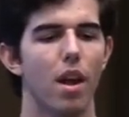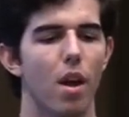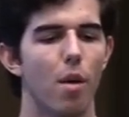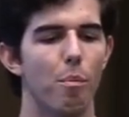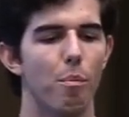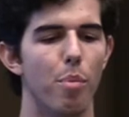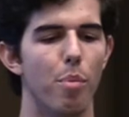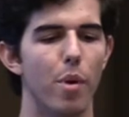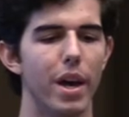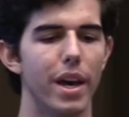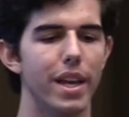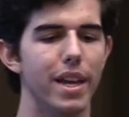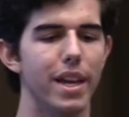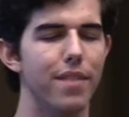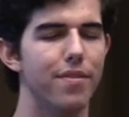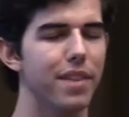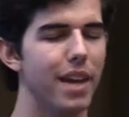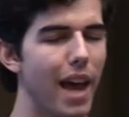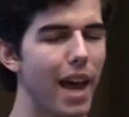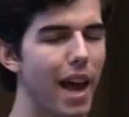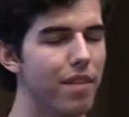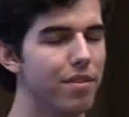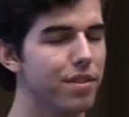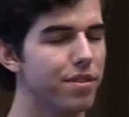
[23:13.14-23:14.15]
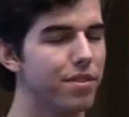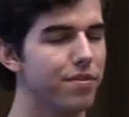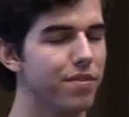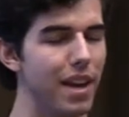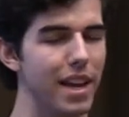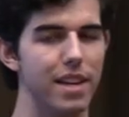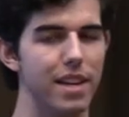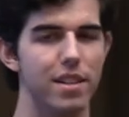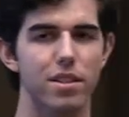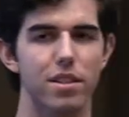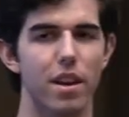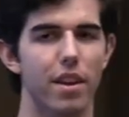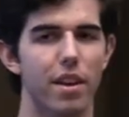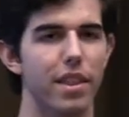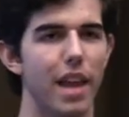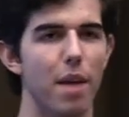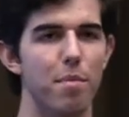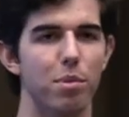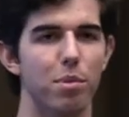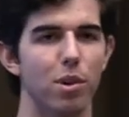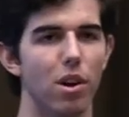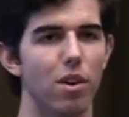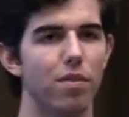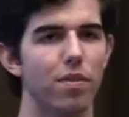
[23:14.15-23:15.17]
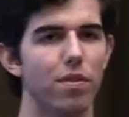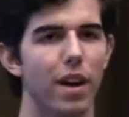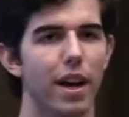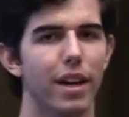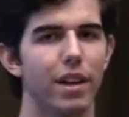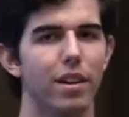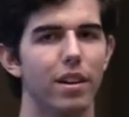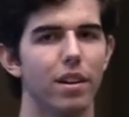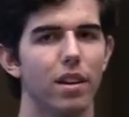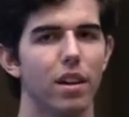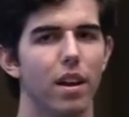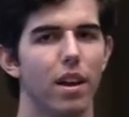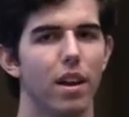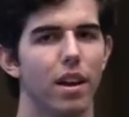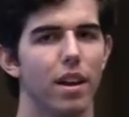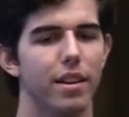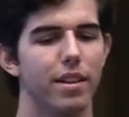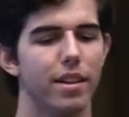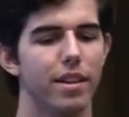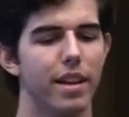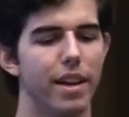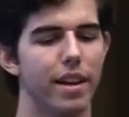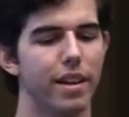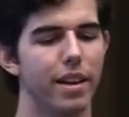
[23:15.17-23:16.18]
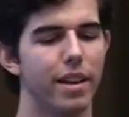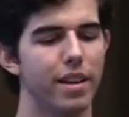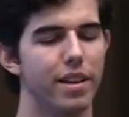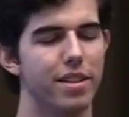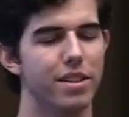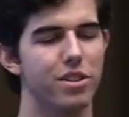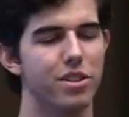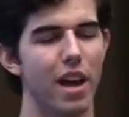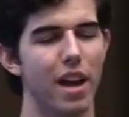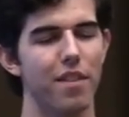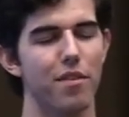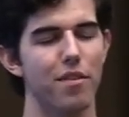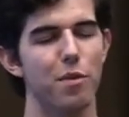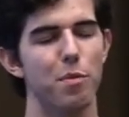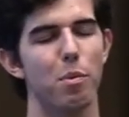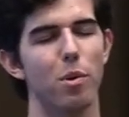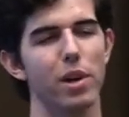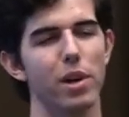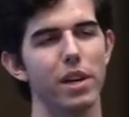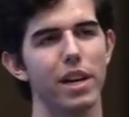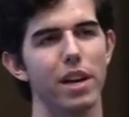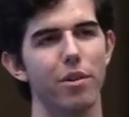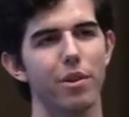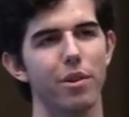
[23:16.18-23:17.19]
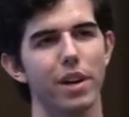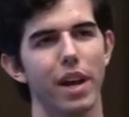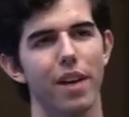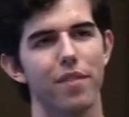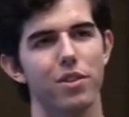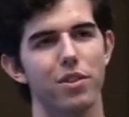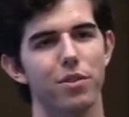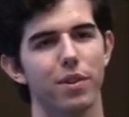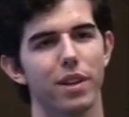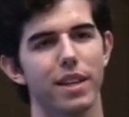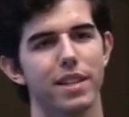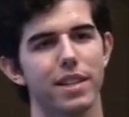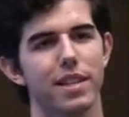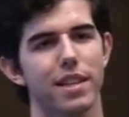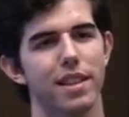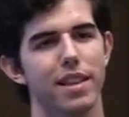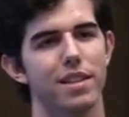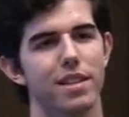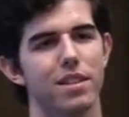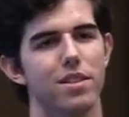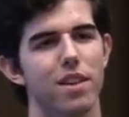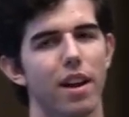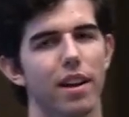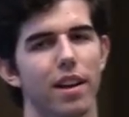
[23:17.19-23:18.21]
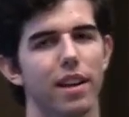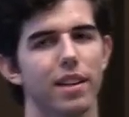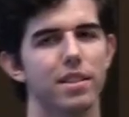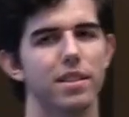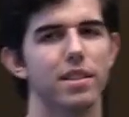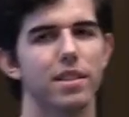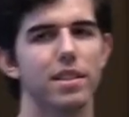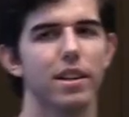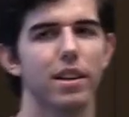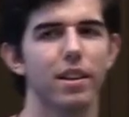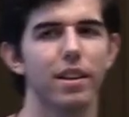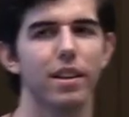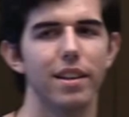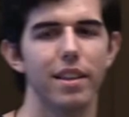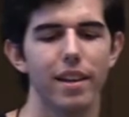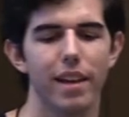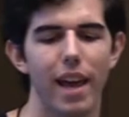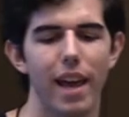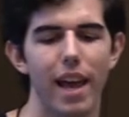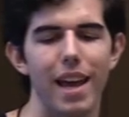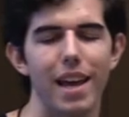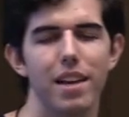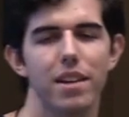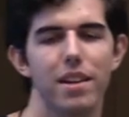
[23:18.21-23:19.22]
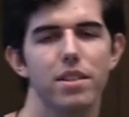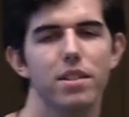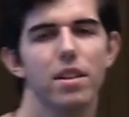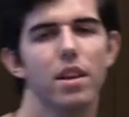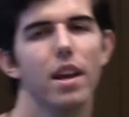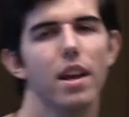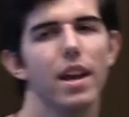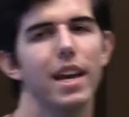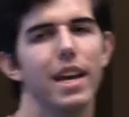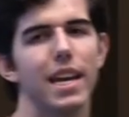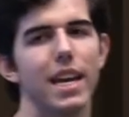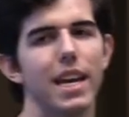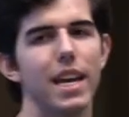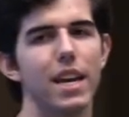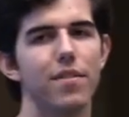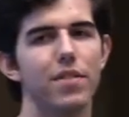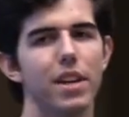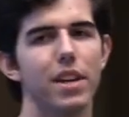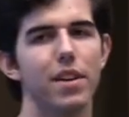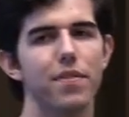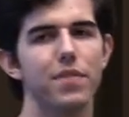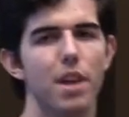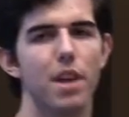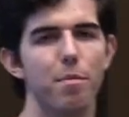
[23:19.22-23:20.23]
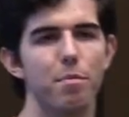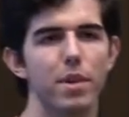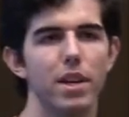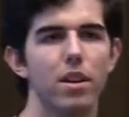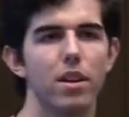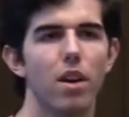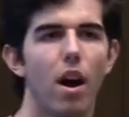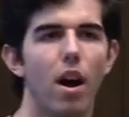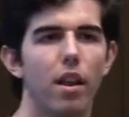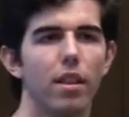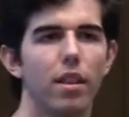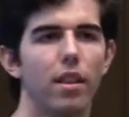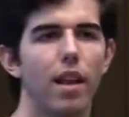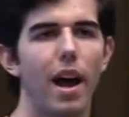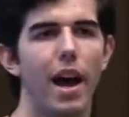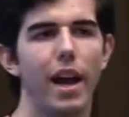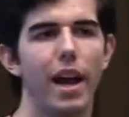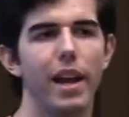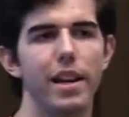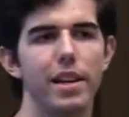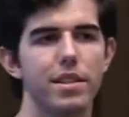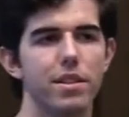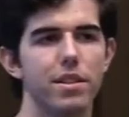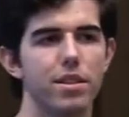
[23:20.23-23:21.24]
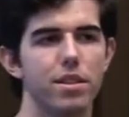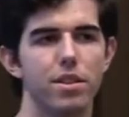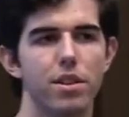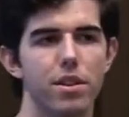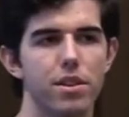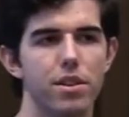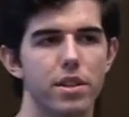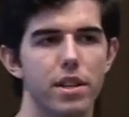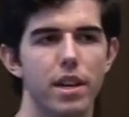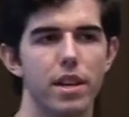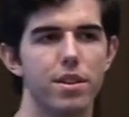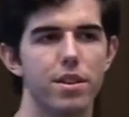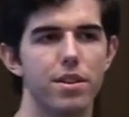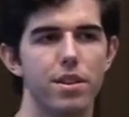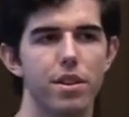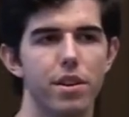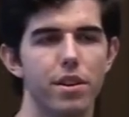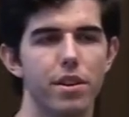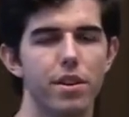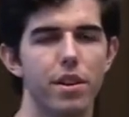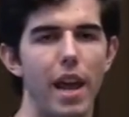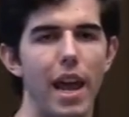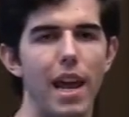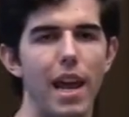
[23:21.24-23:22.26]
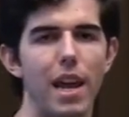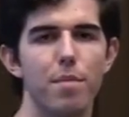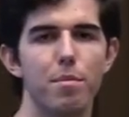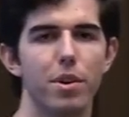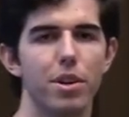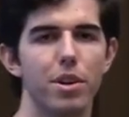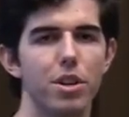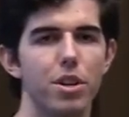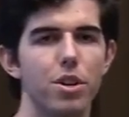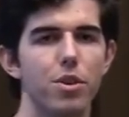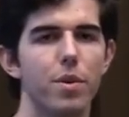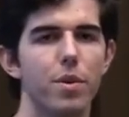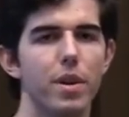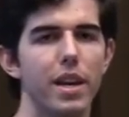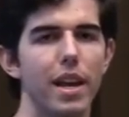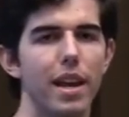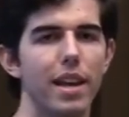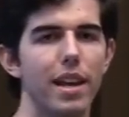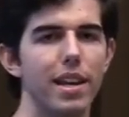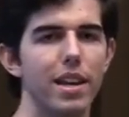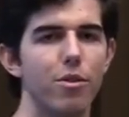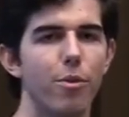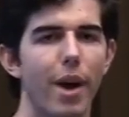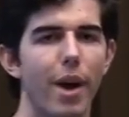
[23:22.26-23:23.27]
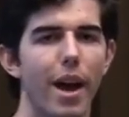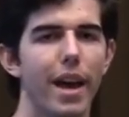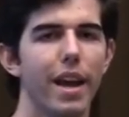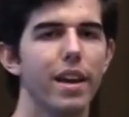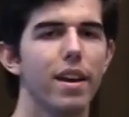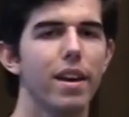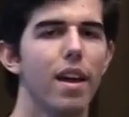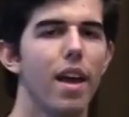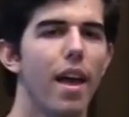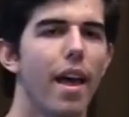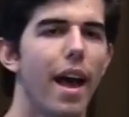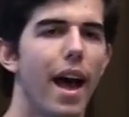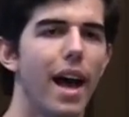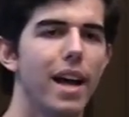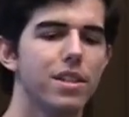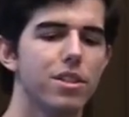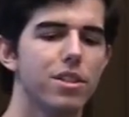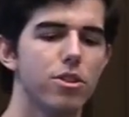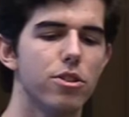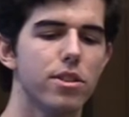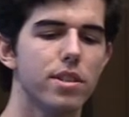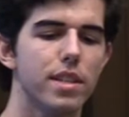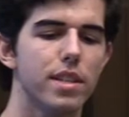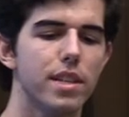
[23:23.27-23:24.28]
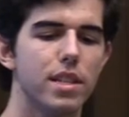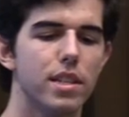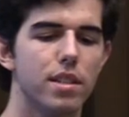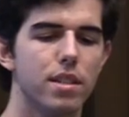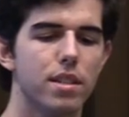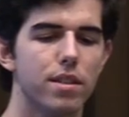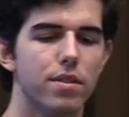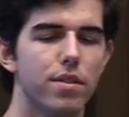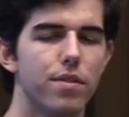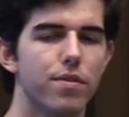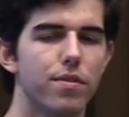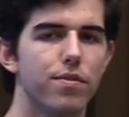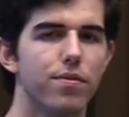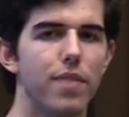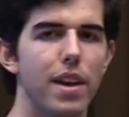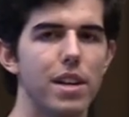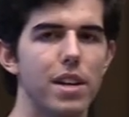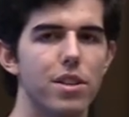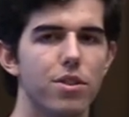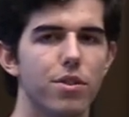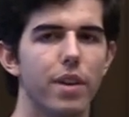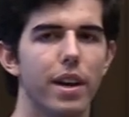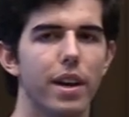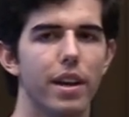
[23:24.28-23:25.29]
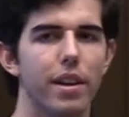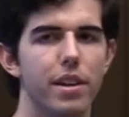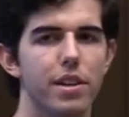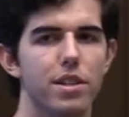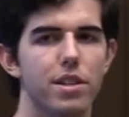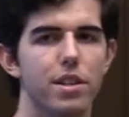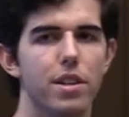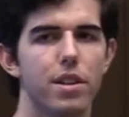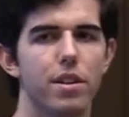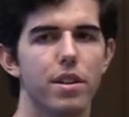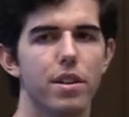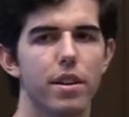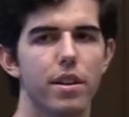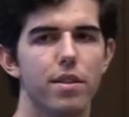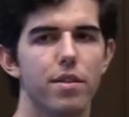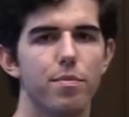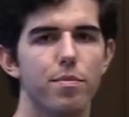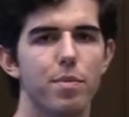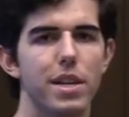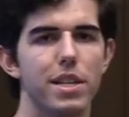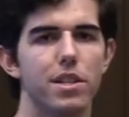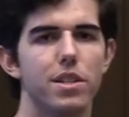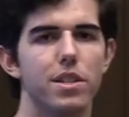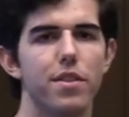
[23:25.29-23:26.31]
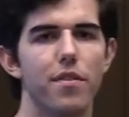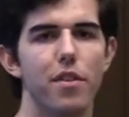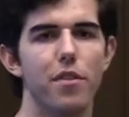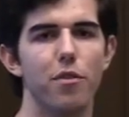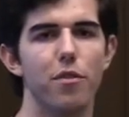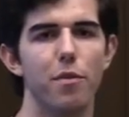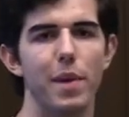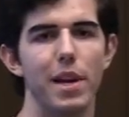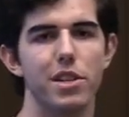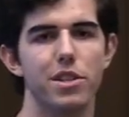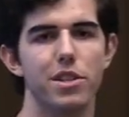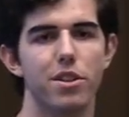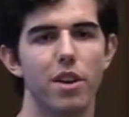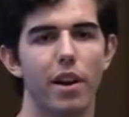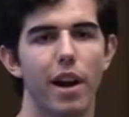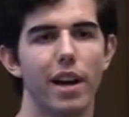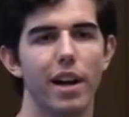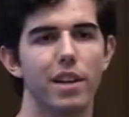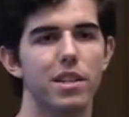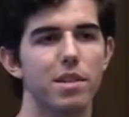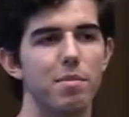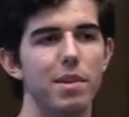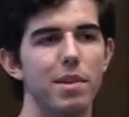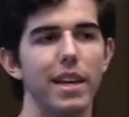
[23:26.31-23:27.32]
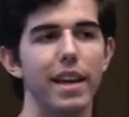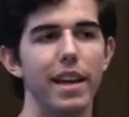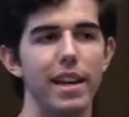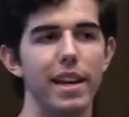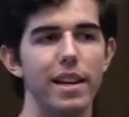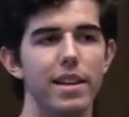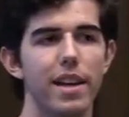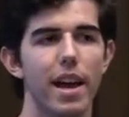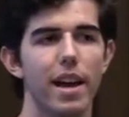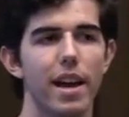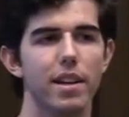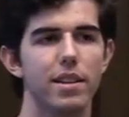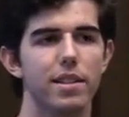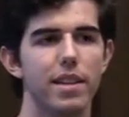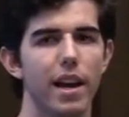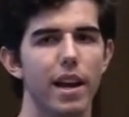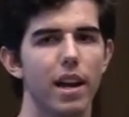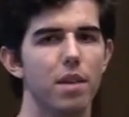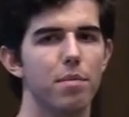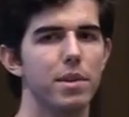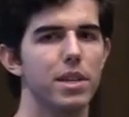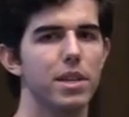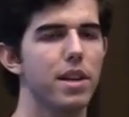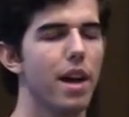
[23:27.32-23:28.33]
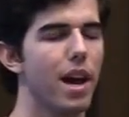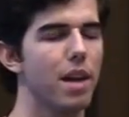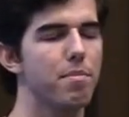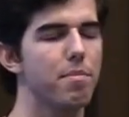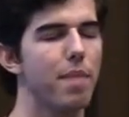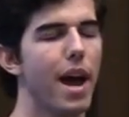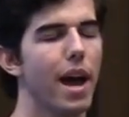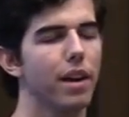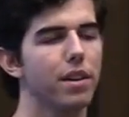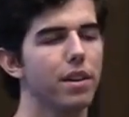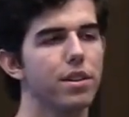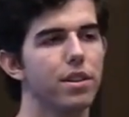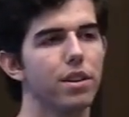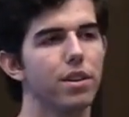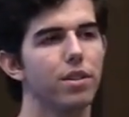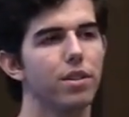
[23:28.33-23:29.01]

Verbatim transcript: But if they have a face on that profile, they, there's kind of a point now where you have to realize that that's not necessarily the case. Even if something online isn't associated to your name or you in any way, as soon as these facial recognition pieces of information are actually being indexed, that can be tied back to you.